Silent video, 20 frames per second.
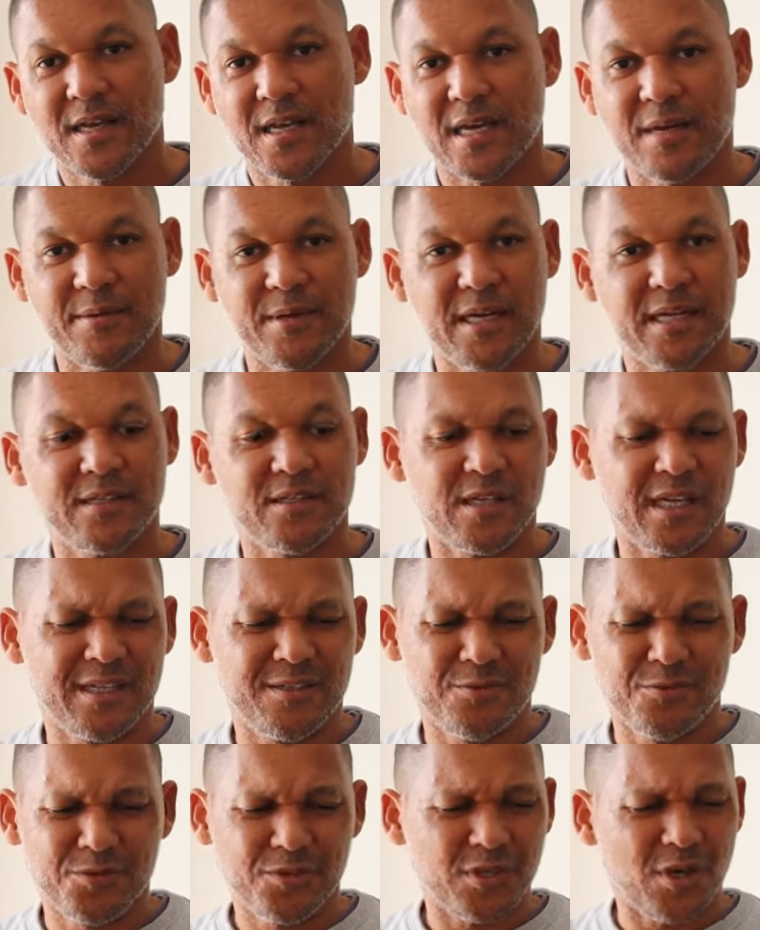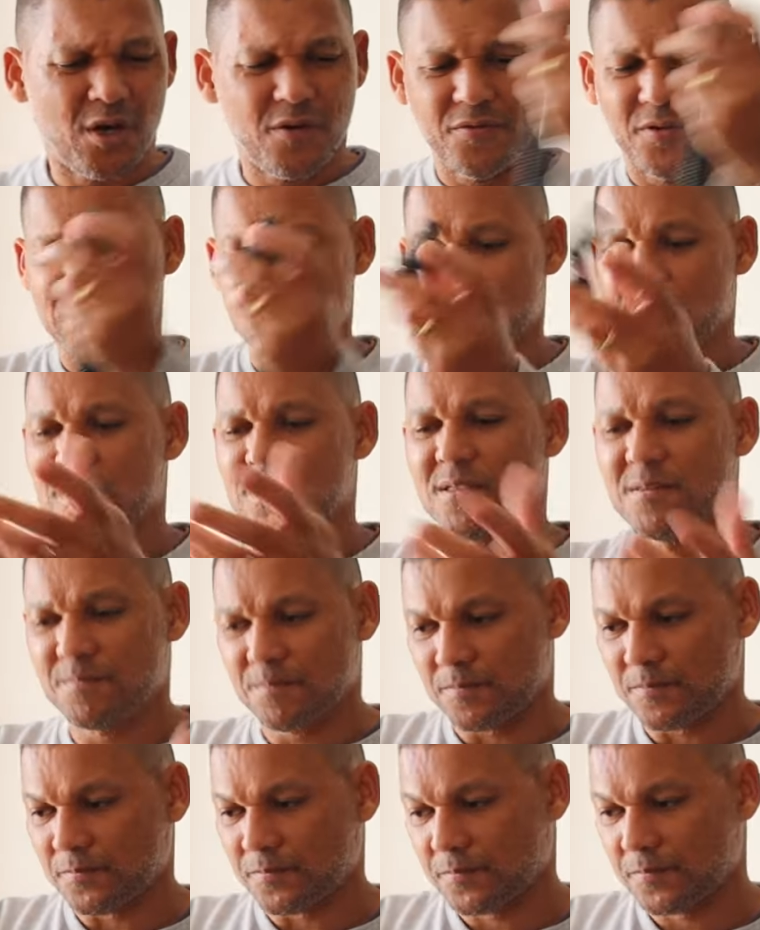I mean, I do often just
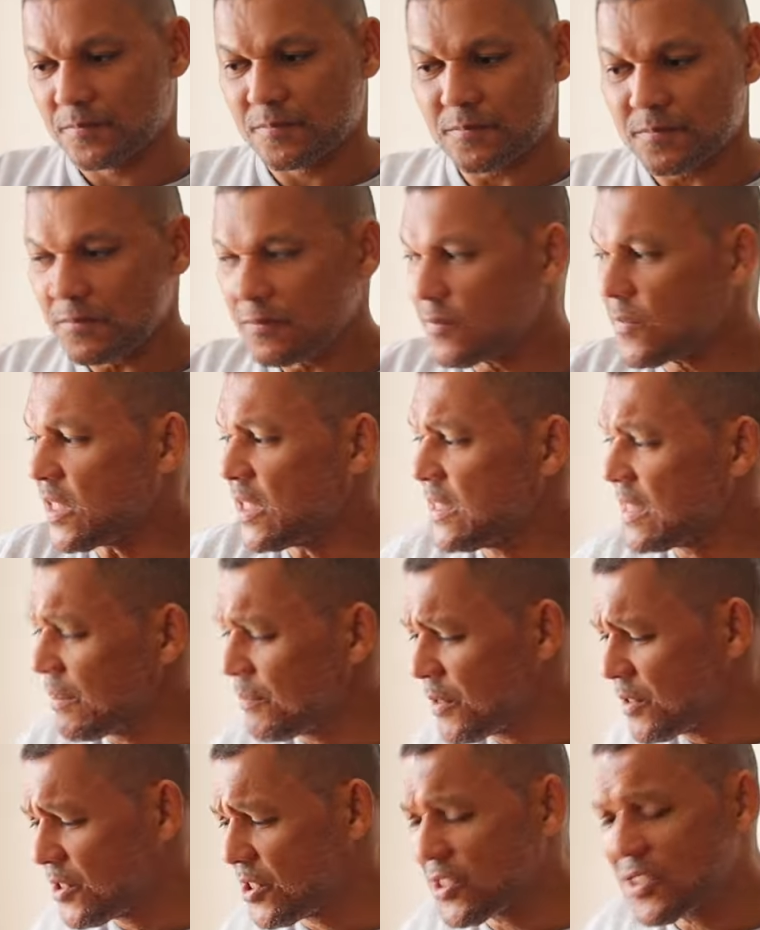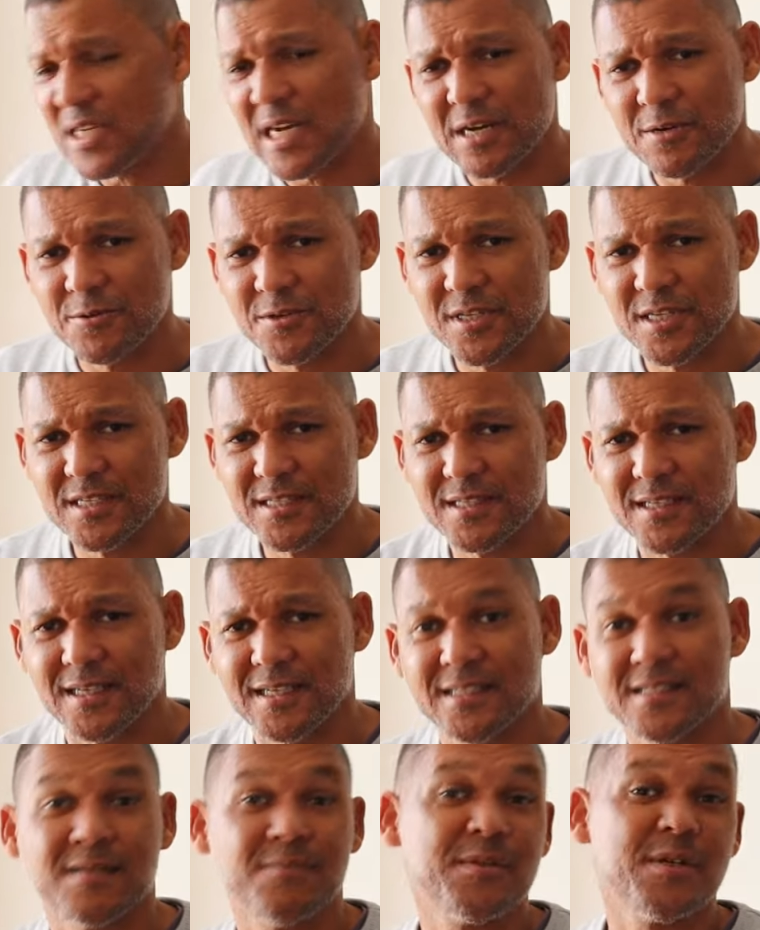sometimes just run with it.
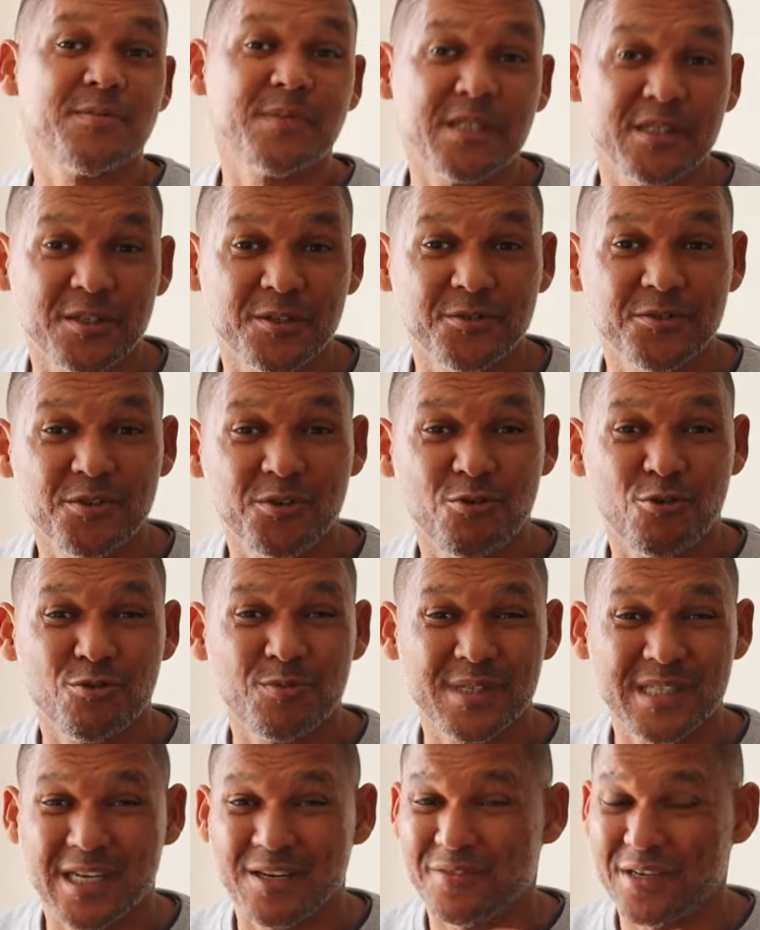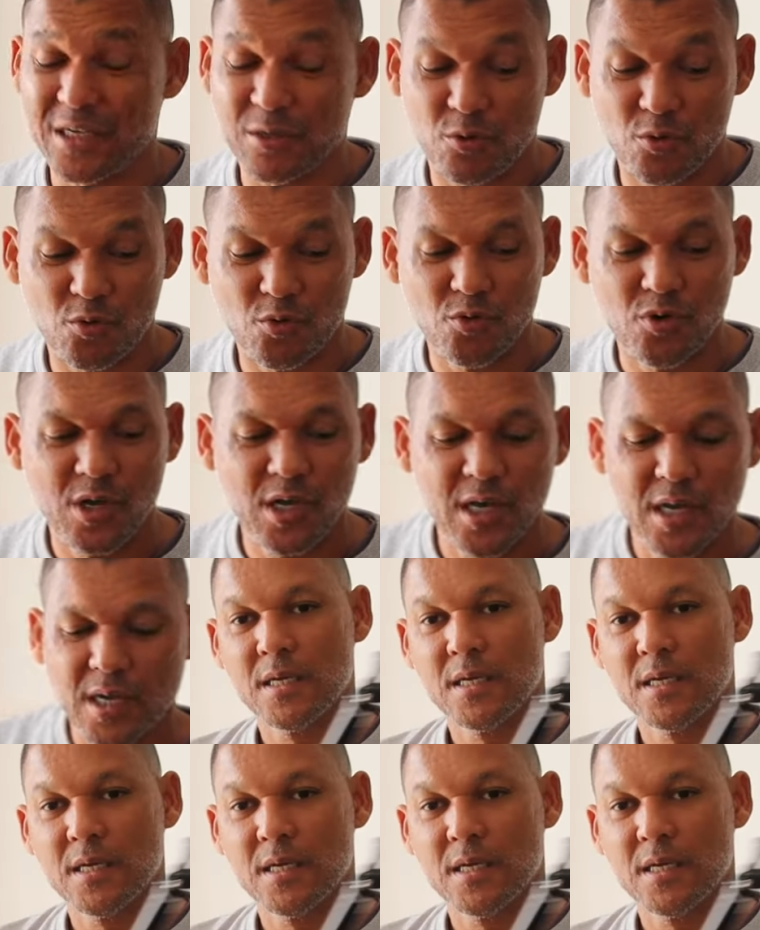Sometimes I don't record myself at all.